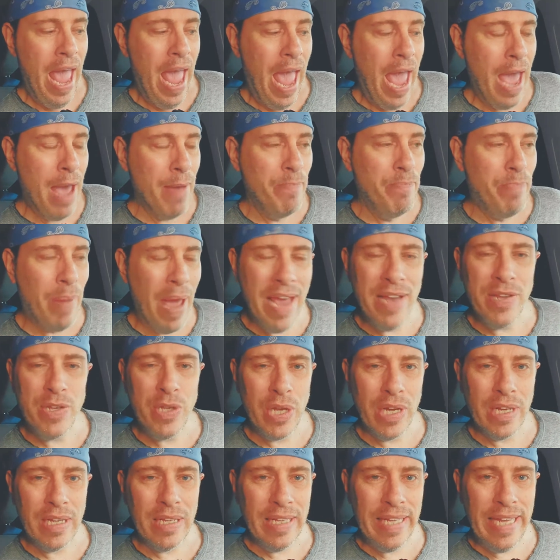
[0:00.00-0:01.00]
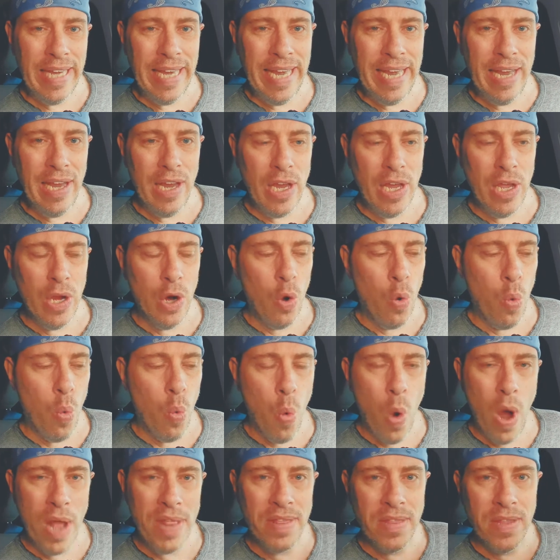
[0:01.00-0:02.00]
And basically, you know,
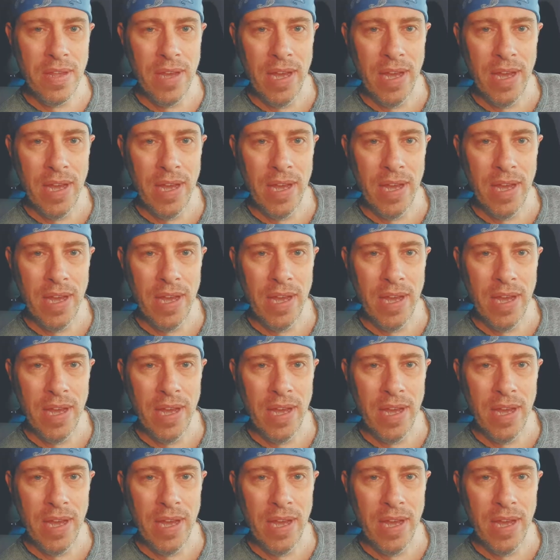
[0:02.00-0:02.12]
what the